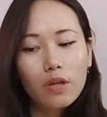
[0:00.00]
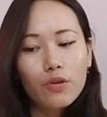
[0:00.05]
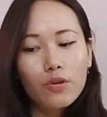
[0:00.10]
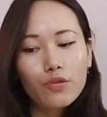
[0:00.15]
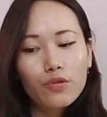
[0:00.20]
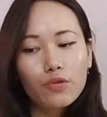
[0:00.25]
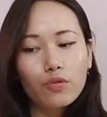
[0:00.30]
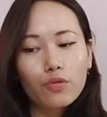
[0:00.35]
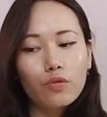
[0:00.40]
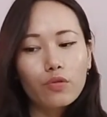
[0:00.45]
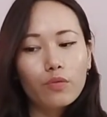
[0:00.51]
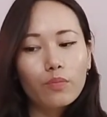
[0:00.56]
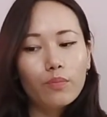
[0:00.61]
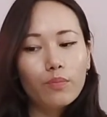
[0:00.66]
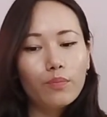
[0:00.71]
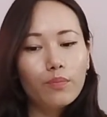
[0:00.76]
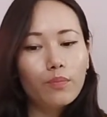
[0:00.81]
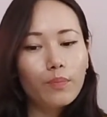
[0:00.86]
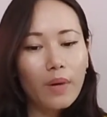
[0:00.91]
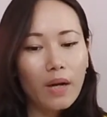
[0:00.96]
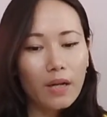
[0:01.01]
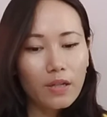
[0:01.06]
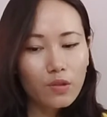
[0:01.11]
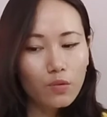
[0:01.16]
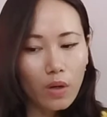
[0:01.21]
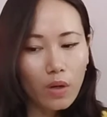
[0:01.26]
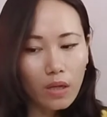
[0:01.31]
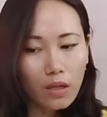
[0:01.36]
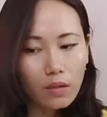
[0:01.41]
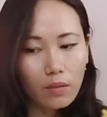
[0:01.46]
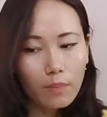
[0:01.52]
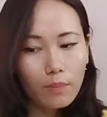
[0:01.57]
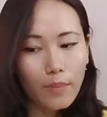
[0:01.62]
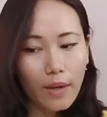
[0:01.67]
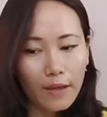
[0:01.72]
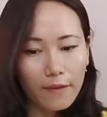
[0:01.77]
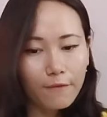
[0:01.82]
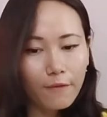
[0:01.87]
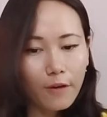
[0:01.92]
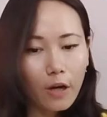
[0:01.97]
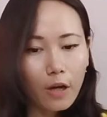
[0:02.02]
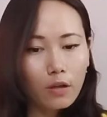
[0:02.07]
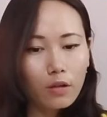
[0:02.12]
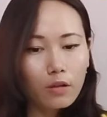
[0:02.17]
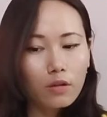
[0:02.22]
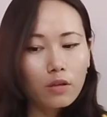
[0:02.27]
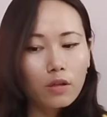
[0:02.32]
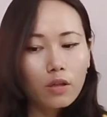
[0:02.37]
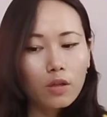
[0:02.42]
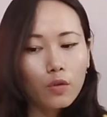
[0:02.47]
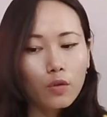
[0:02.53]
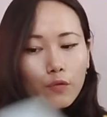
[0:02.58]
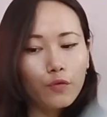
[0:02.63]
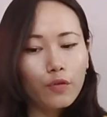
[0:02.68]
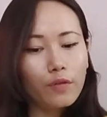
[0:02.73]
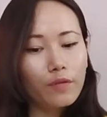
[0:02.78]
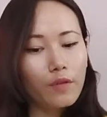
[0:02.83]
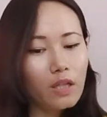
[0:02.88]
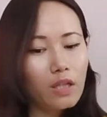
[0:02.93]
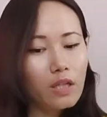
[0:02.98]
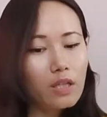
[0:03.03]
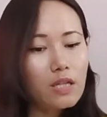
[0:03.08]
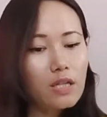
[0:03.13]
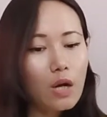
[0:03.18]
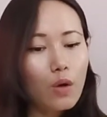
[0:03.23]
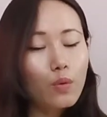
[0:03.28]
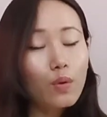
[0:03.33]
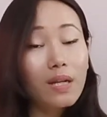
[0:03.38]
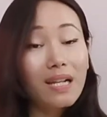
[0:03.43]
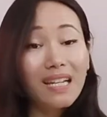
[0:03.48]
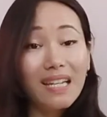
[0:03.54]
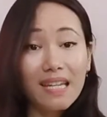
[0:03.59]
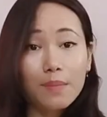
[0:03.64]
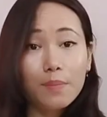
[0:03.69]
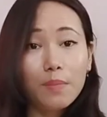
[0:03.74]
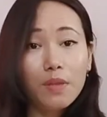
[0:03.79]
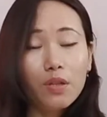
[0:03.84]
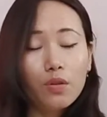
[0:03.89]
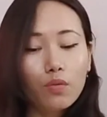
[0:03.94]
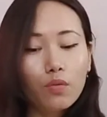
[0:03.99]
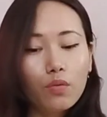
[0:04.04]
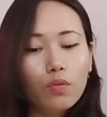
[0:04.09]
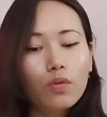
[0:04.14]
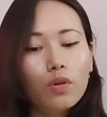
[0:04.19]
So part 1 by far. If you have any doubt, let me know.